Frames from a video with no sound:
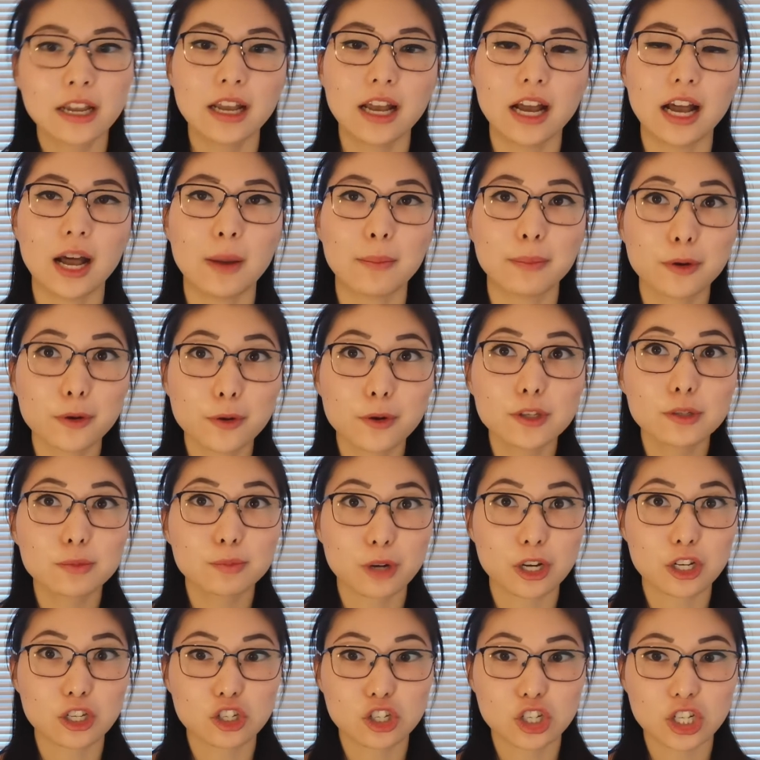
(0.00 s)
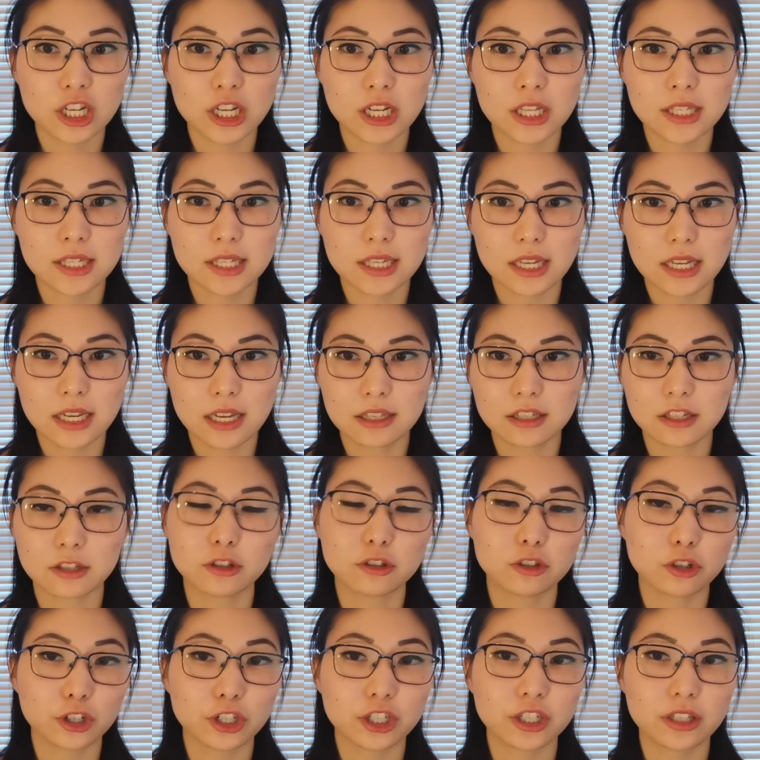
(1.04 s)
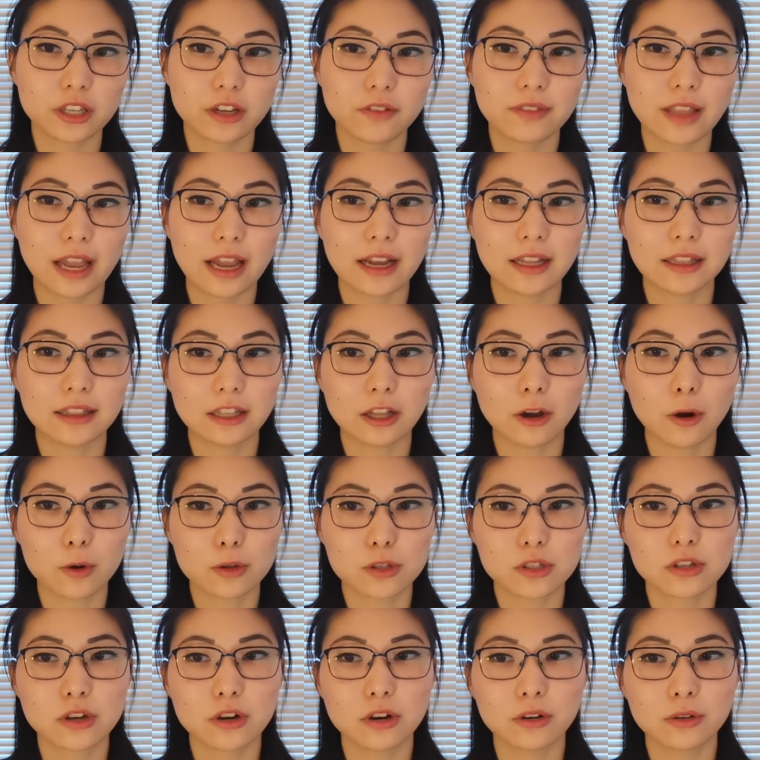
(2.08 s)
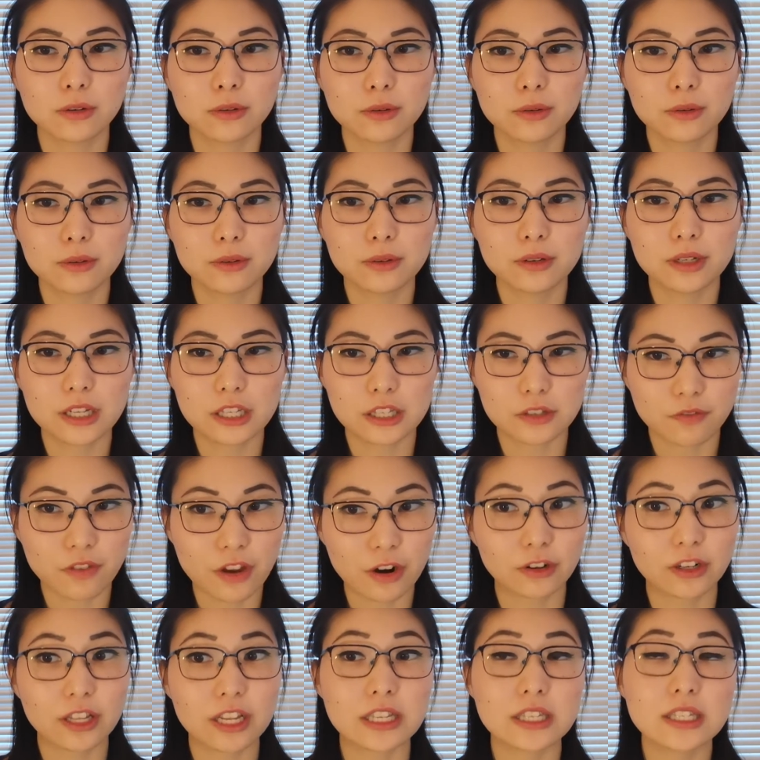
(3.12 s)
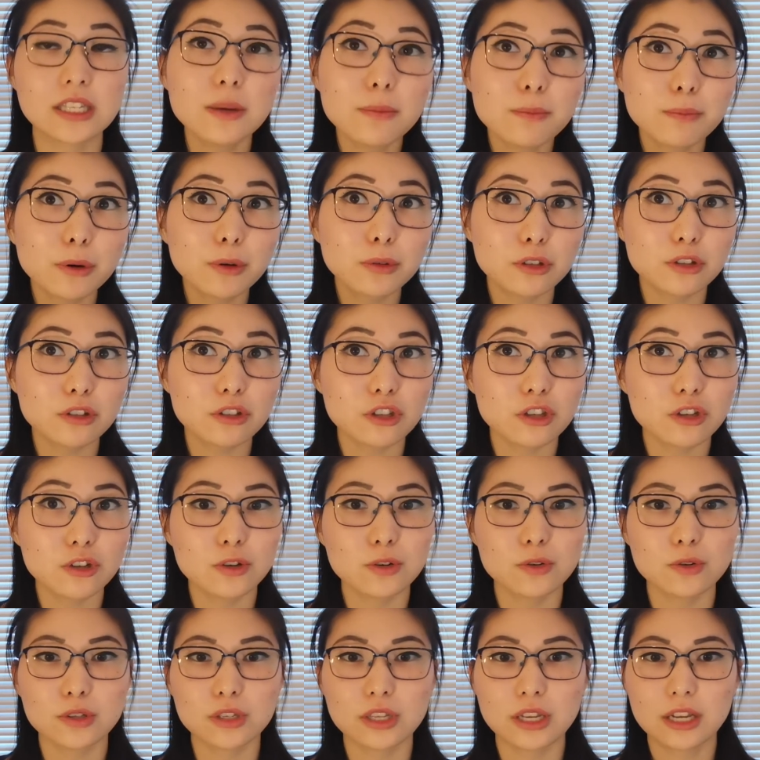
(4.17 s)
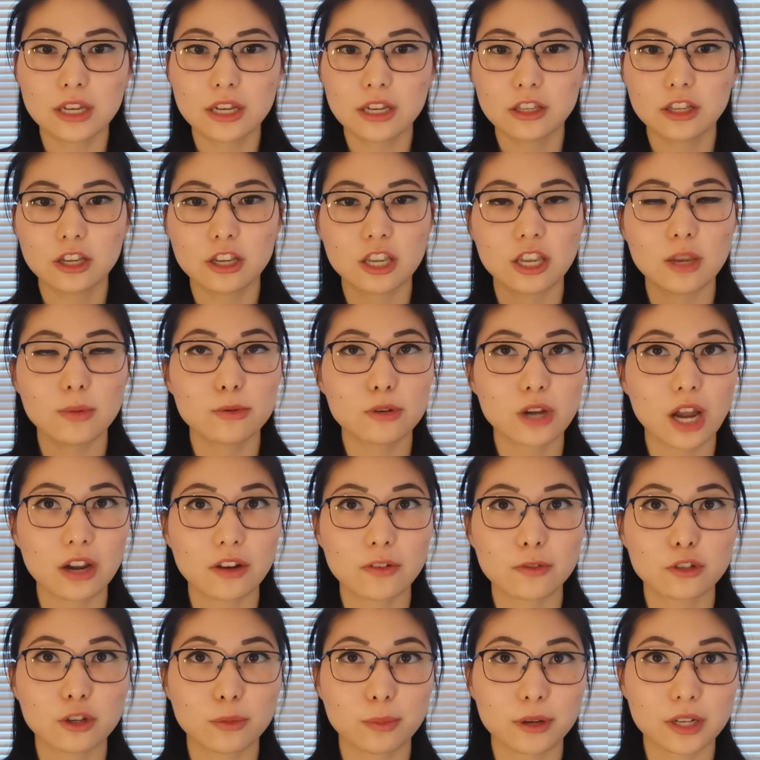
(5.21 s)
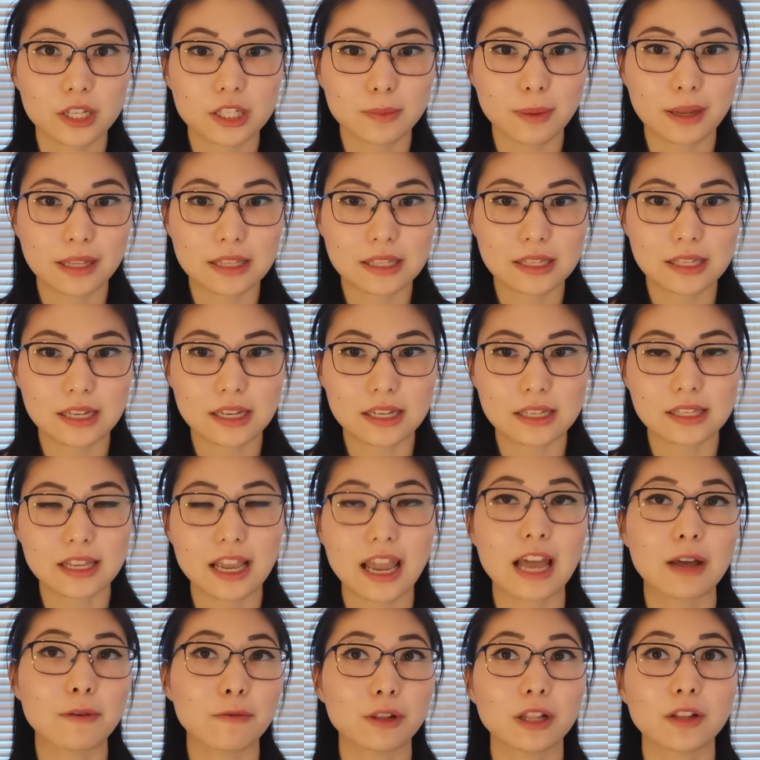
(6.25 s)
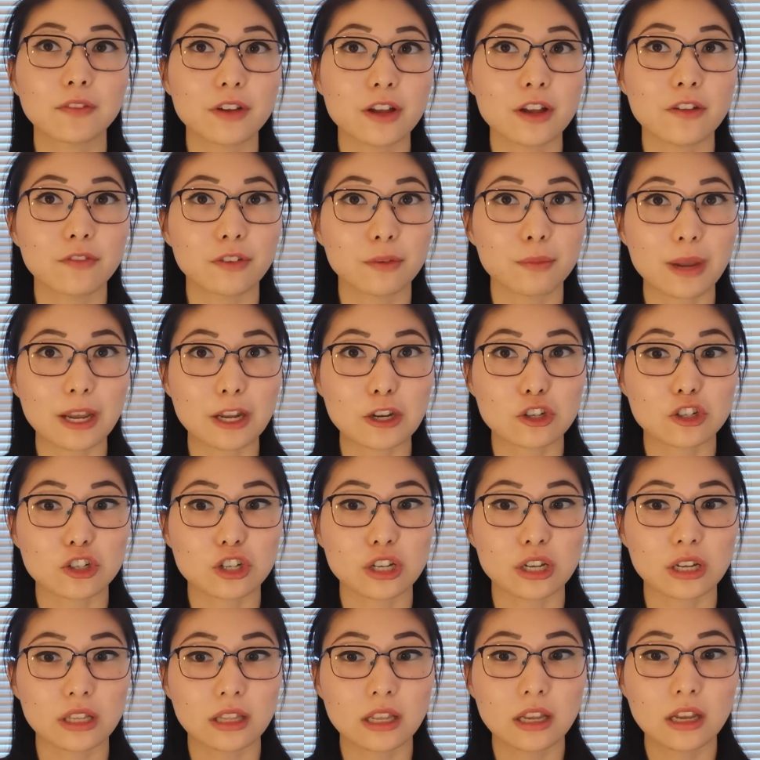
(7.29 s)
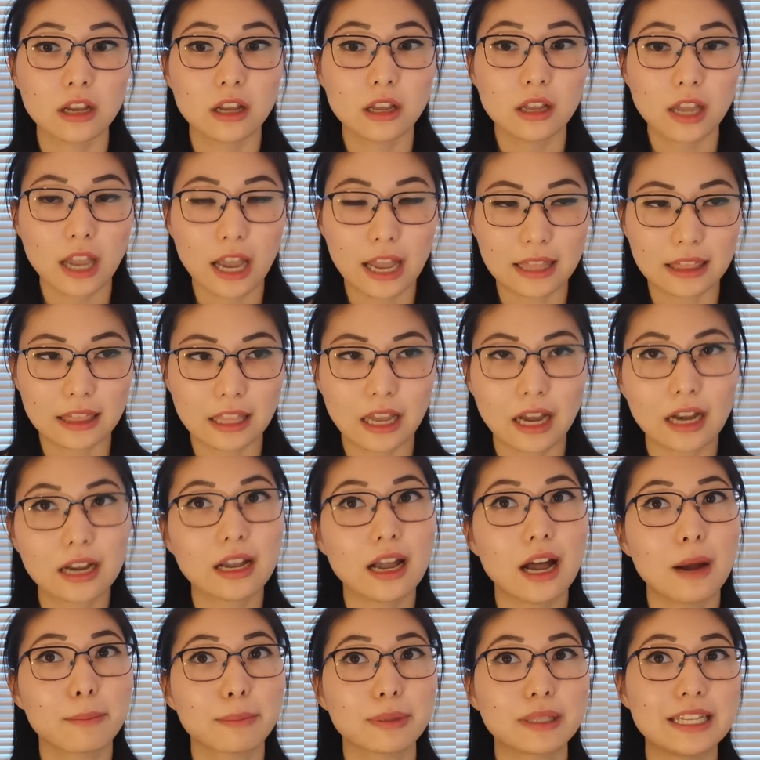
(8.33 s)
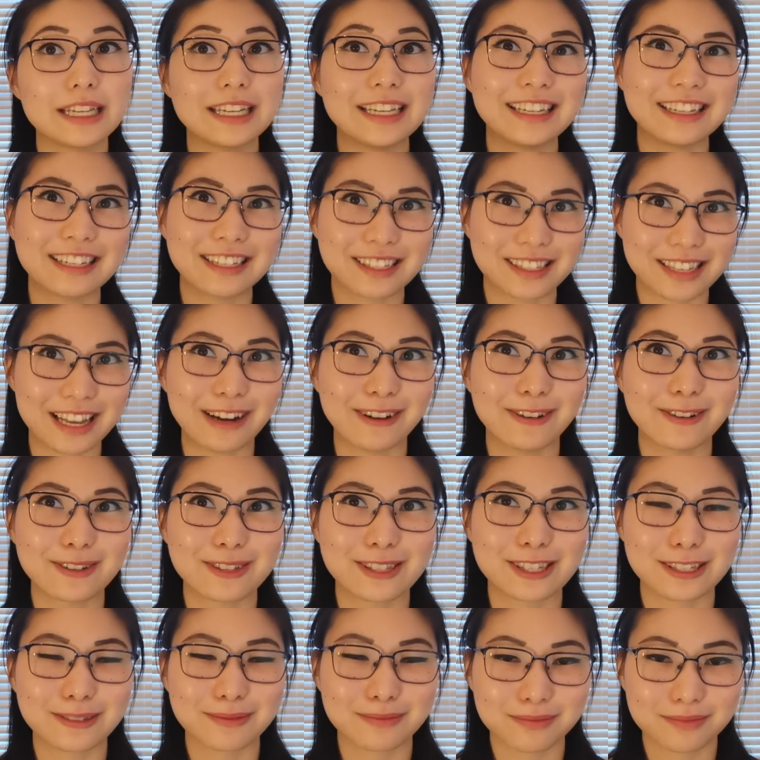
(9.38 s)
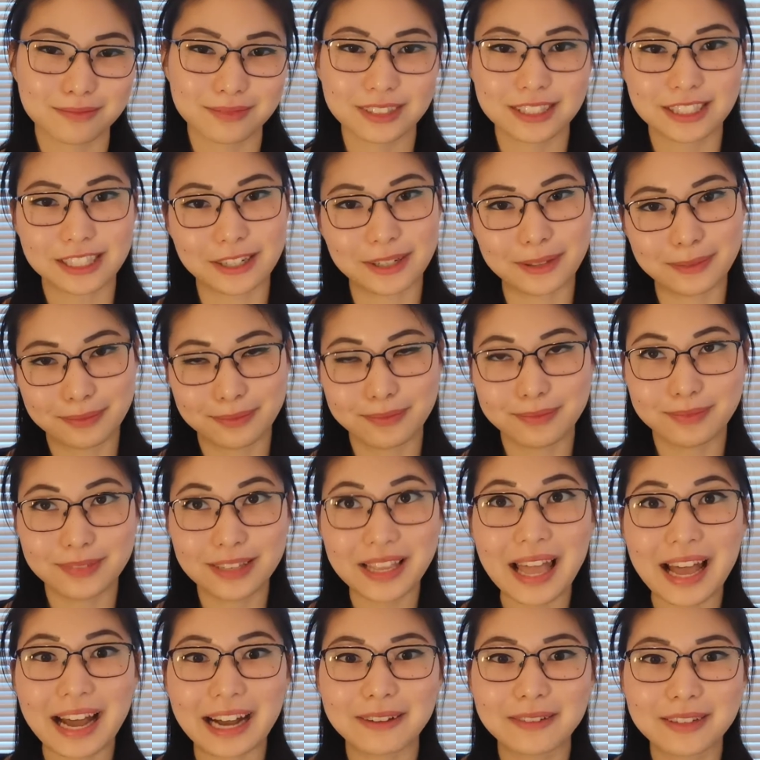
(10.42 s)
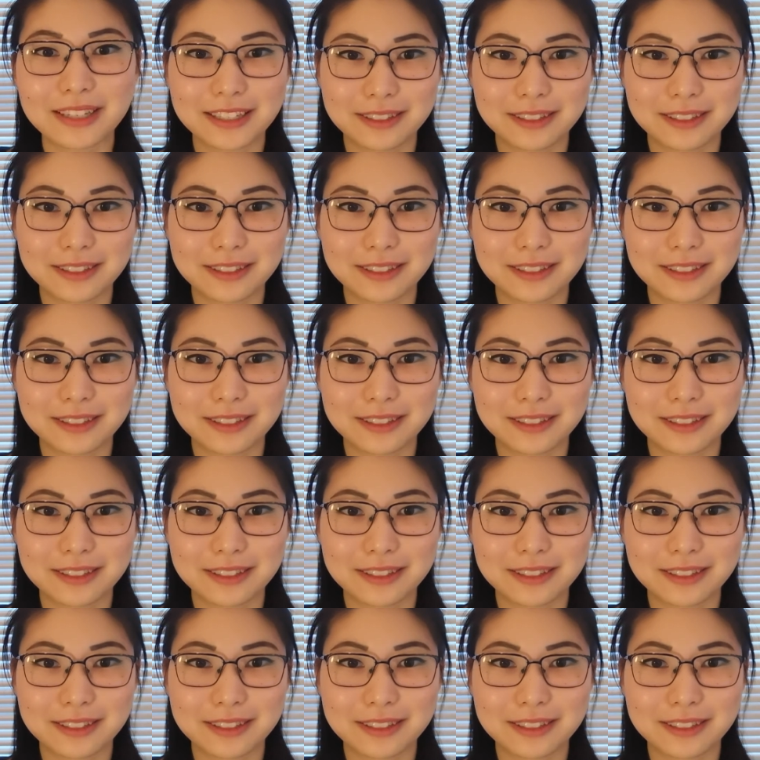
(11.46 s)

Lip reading: Google Spreadsheets is an alternative that also is fairly simple to use to keep track of trip expenses and relevant information and accompanying sales. So, yeah.